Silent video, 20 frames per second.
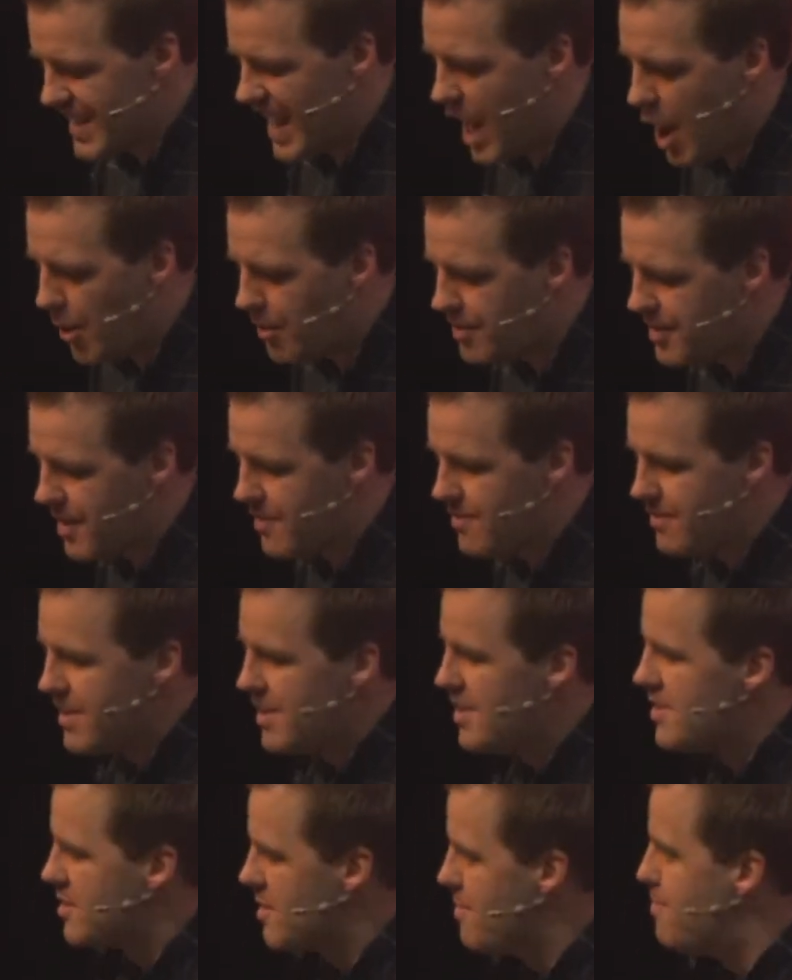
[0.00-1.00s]
help them
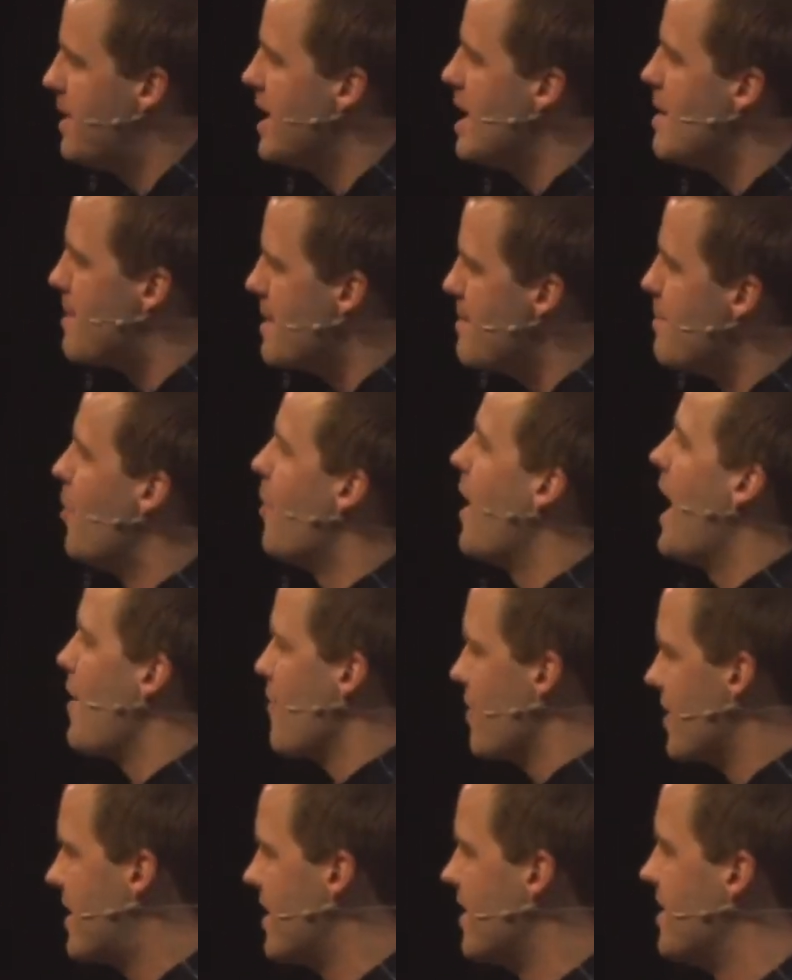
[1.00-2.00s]
to be a bit more
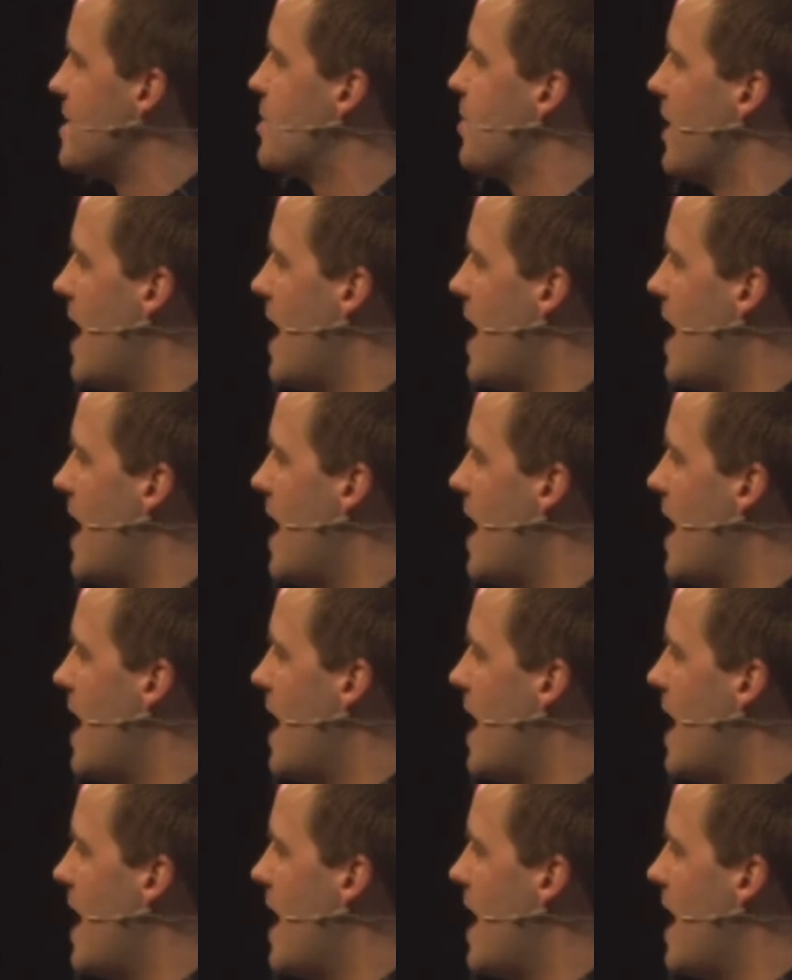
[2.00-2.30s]
arrogant. This is what